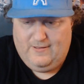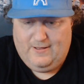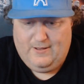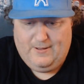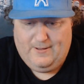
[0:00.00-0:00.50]

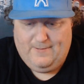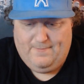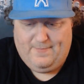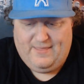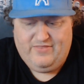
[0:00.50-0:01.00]
And
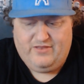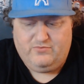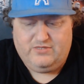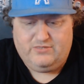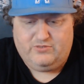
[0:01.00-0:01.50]

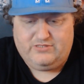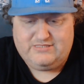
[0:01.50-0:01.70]
then with